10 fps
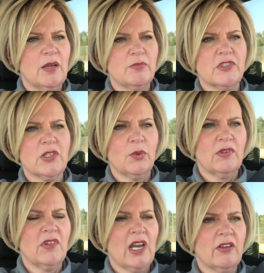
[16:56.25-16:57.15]
So
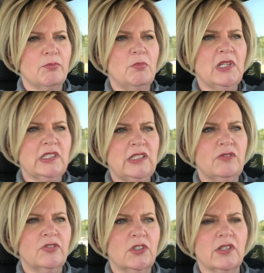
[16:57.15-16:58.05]
we've got a building
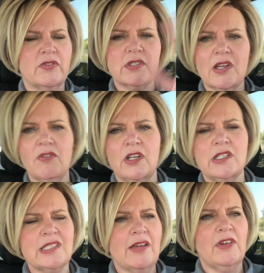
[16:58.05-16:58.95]
full of
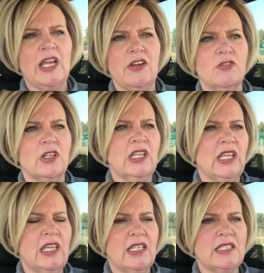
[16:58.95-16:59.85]
700
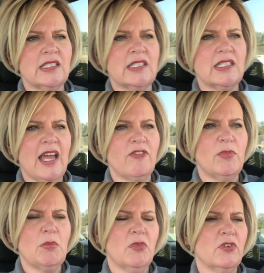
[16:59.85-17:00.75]
kids and staff
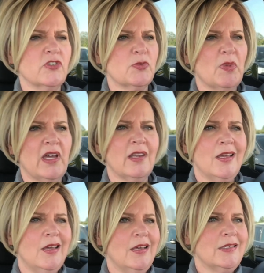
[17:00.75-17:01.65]
members, but
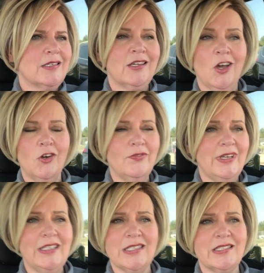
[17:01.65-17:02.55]

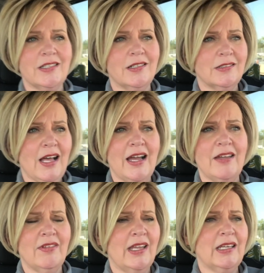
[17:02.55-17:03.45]
COVID is still
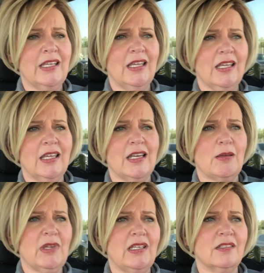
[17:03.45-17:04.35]
alive and kicking. I
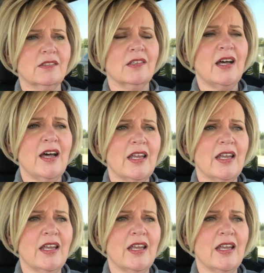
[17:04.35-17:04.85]
mean, a lot